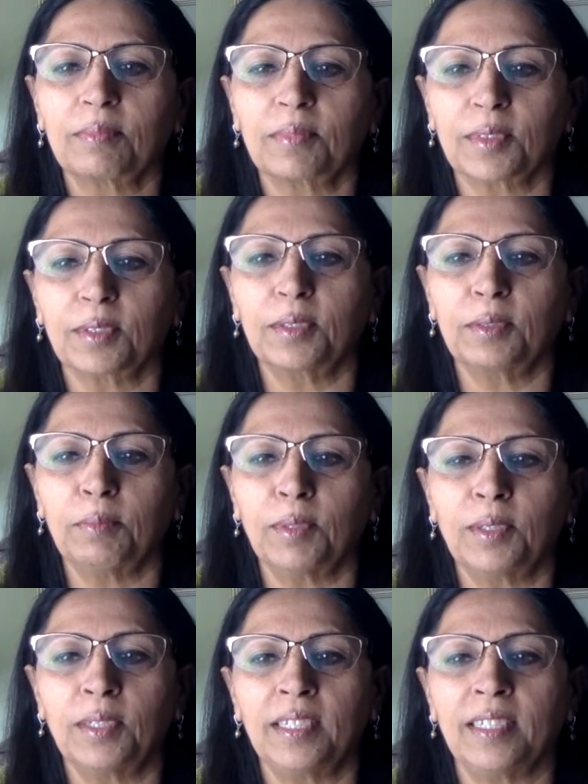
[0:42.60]
Good
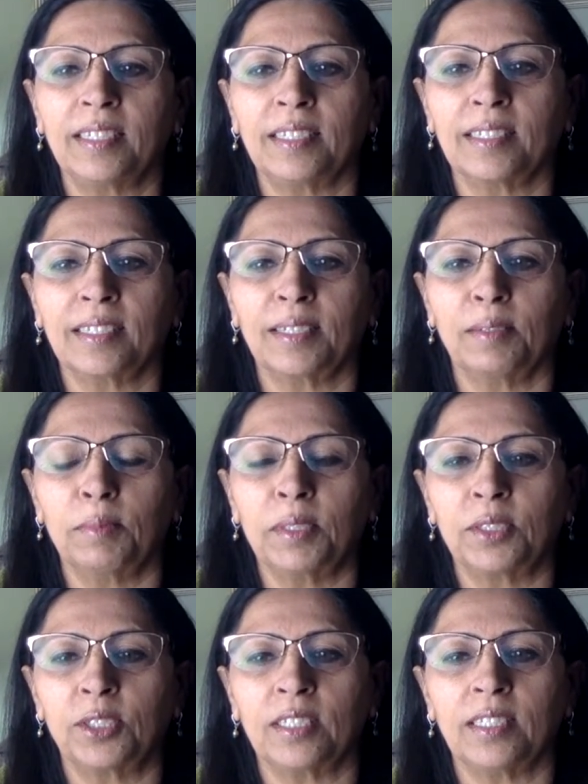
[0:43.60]
morning,
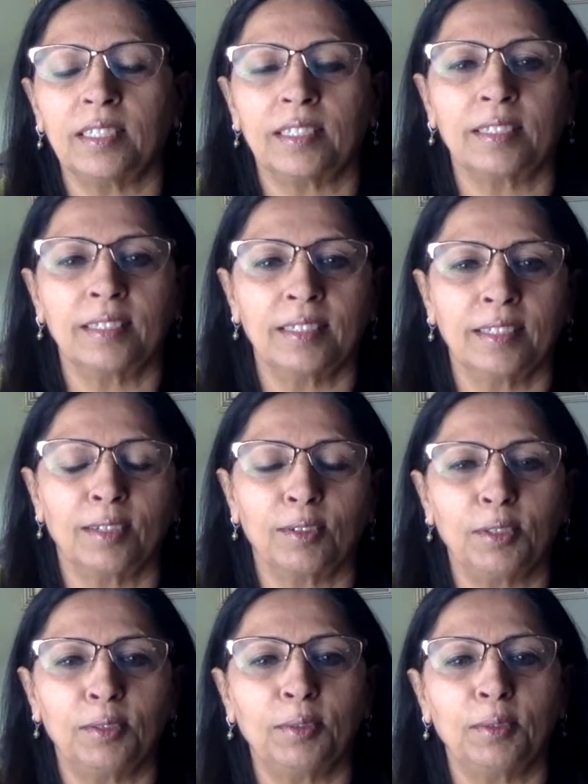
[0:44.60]
Amarjeet. Now
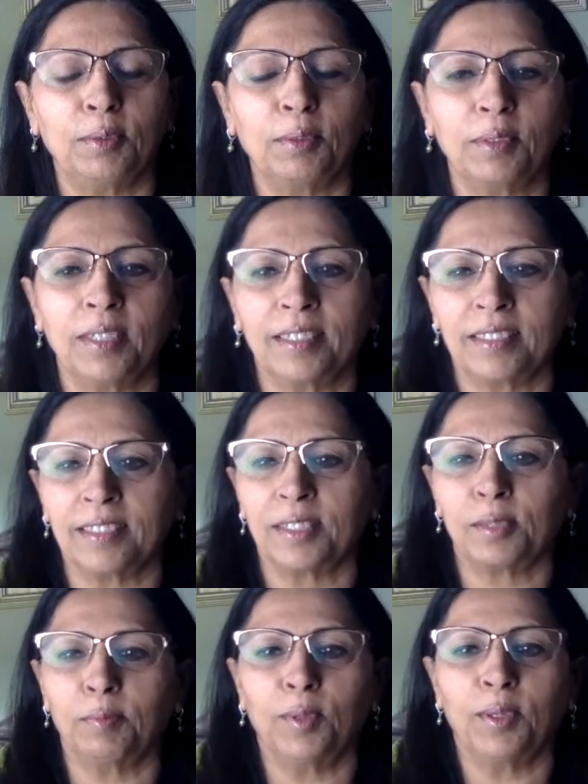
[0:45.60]
you know that
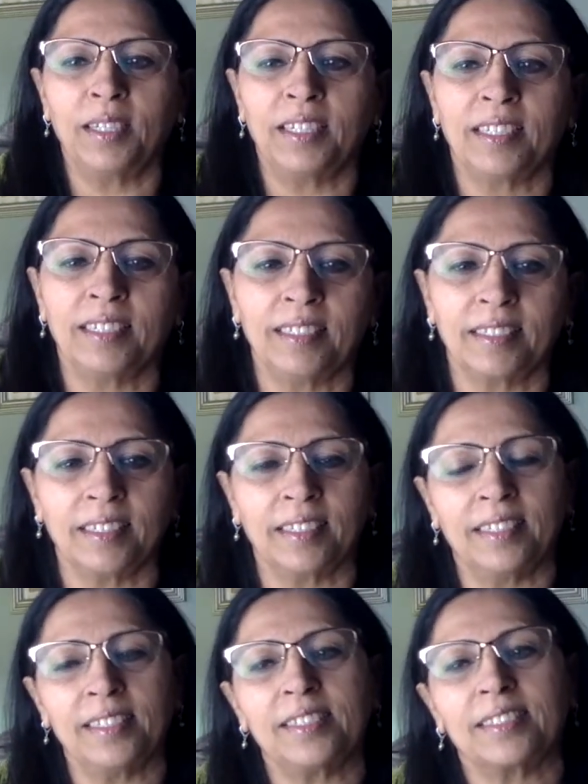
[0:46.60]
it's morning here,
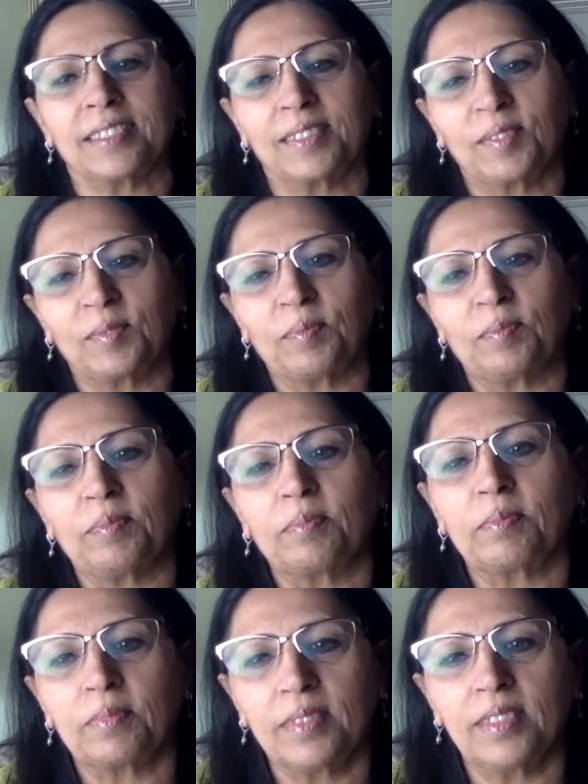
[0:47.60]
right?
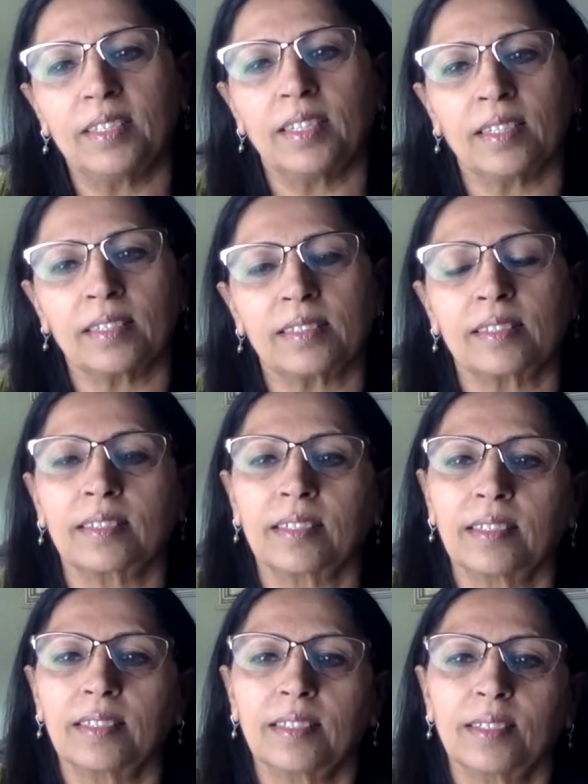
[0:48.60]
Yes.
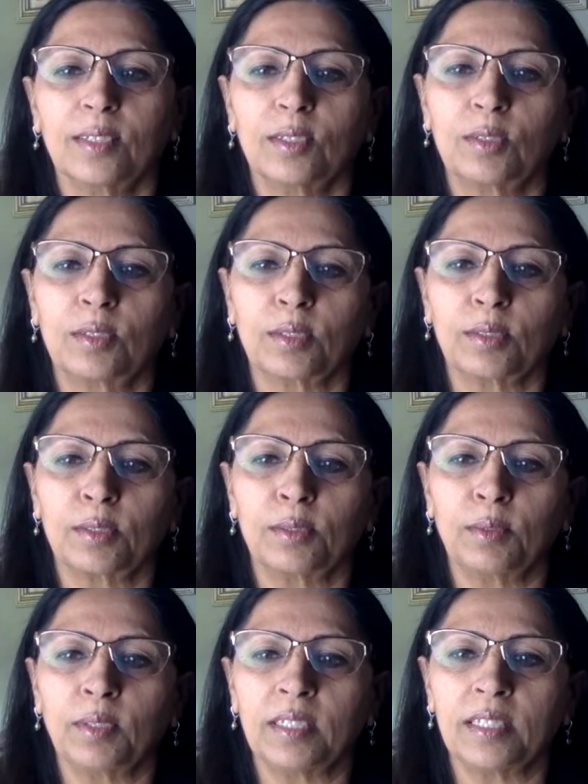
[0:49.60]
So,
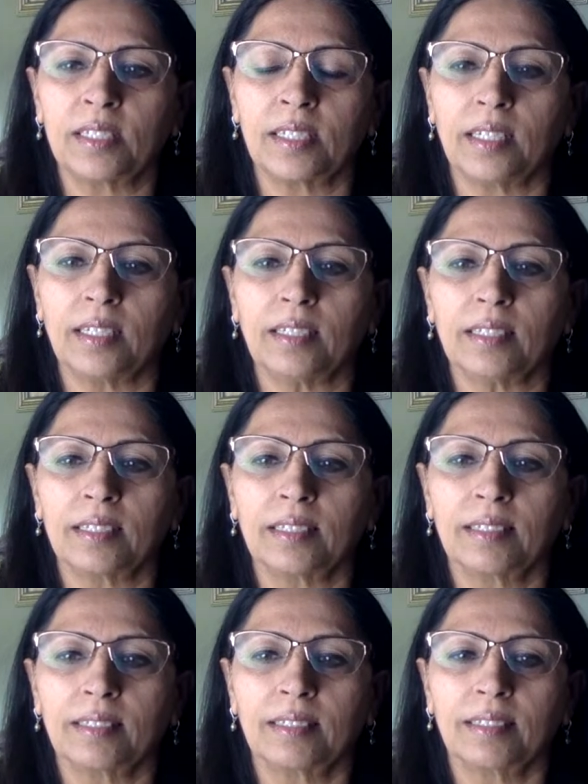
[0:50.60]
Suraj Singh,
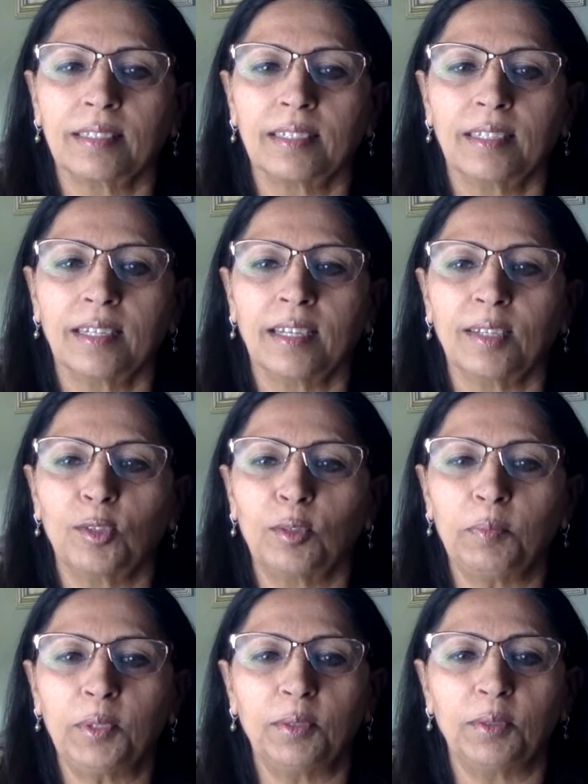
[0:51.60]
I
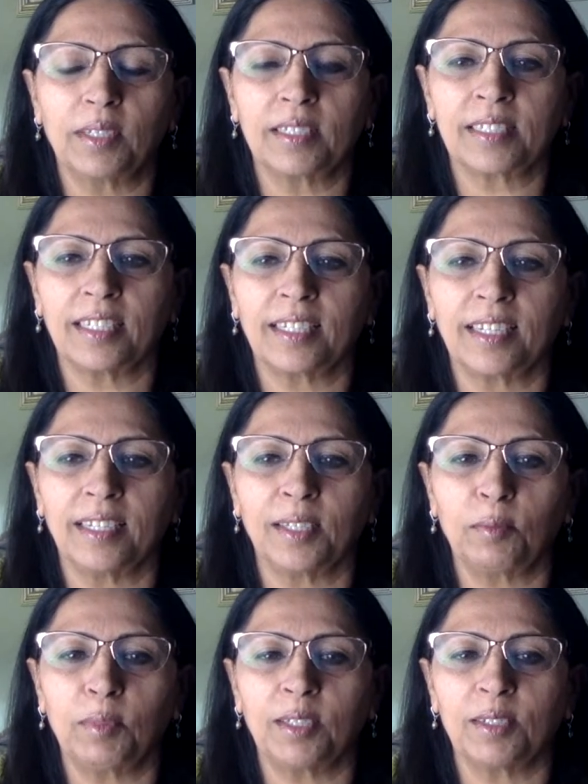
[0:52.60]
hope you are still
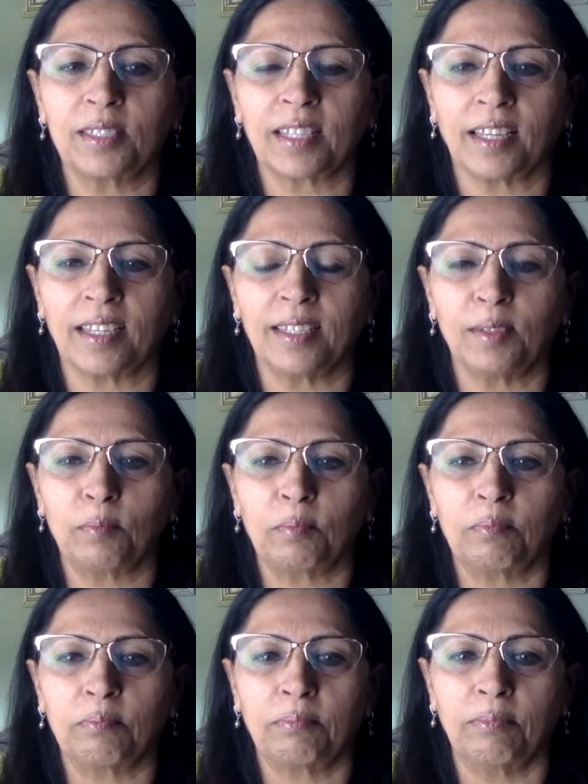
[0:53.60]
there because I
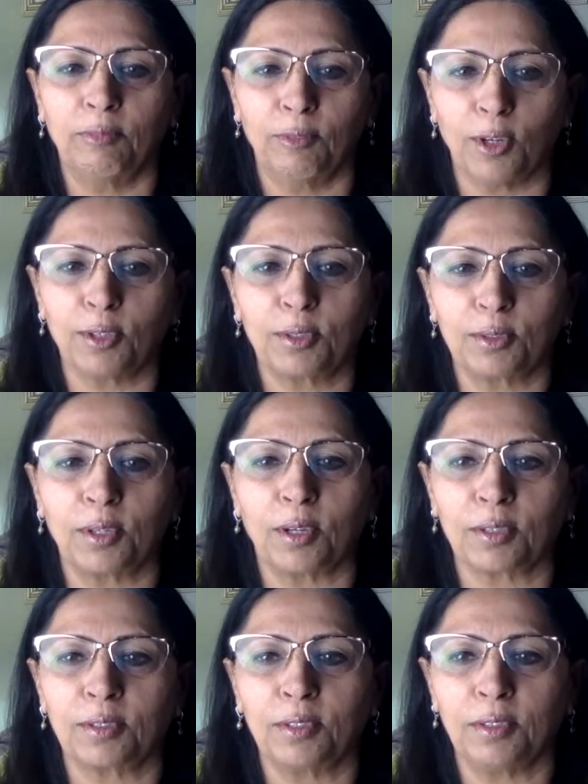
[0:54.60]
want to
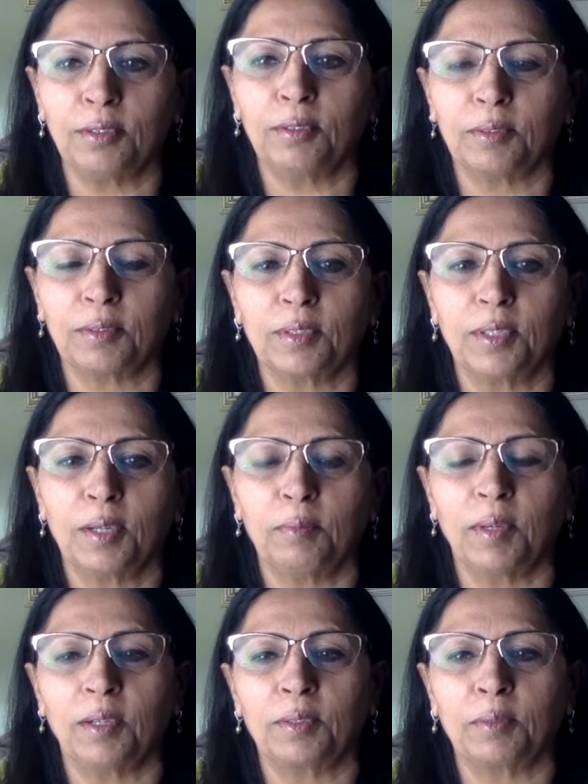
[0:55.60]
talk to you
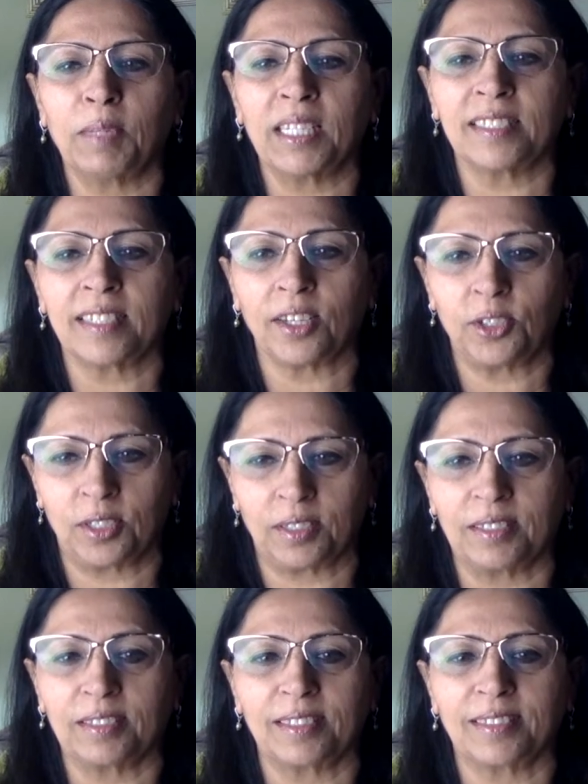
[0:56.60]
about my
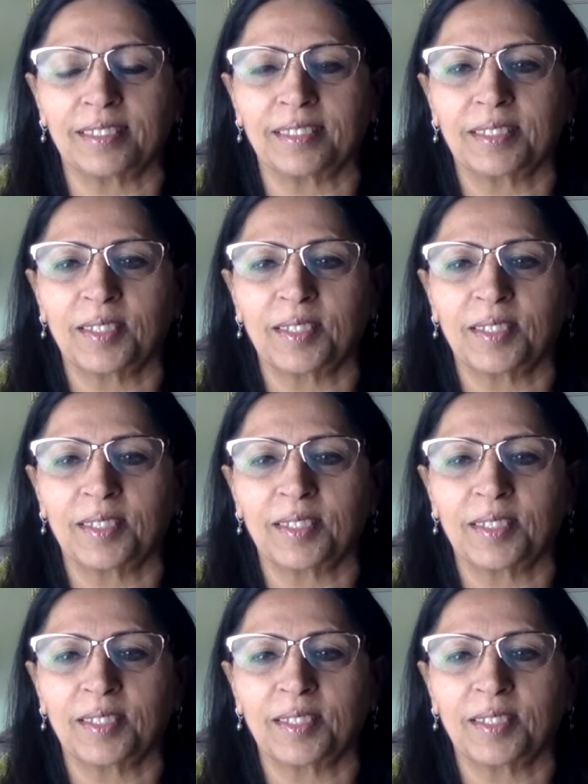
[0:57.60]
sessions.